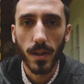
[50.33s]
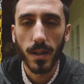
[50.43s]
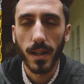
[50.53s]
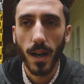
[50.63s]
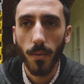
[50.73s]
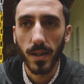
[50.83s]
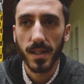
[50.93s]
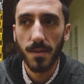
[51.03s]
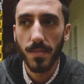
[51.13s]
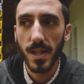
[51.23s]
Like I want
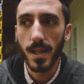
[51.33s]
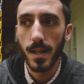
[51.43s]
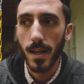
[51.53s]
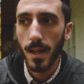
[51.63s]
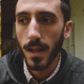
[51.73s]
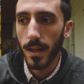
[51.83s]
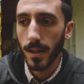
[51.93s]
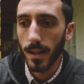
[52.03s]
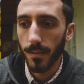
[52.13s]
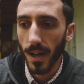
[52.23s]
it to be,
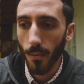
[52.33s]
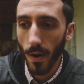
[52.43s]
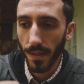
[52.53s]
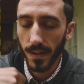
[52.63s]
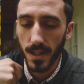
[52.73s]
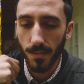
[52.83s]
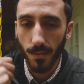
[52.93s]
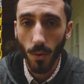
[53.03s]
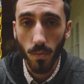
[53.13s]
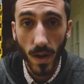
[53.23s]
and I want things to be
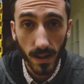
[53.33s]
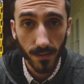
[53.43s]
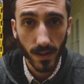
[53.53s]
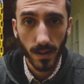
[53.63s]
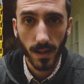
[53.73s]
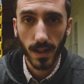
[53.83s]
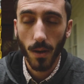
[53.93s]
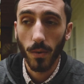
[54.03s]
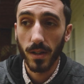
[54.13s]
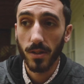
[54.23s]
more relevant. Like I
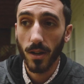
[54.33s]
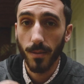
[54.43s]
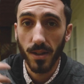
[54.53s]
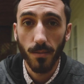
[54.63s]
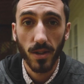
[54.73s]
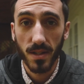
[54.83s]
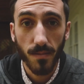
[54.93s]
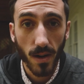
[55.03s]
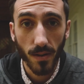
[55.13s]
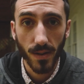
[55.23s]
want to talk about the Boston
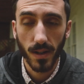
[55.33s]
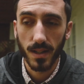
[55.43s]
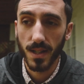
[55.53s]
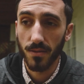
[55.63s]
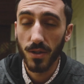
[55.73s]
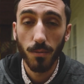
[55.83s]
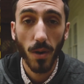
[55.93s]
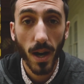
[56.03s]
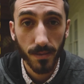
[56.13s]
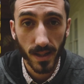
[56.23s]
Marathon because I was super
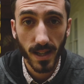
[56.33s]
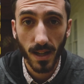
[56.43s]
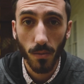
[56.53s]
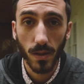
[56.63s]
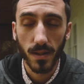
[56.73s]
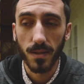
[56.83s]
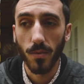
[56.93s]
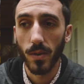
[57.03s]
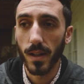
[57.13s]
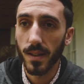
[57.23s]
hyped on that at work this
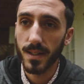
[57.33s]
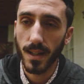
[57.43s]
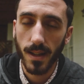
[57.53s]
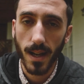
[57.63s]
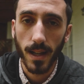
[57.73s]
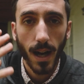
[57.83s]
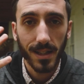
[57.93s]
morning and things like that.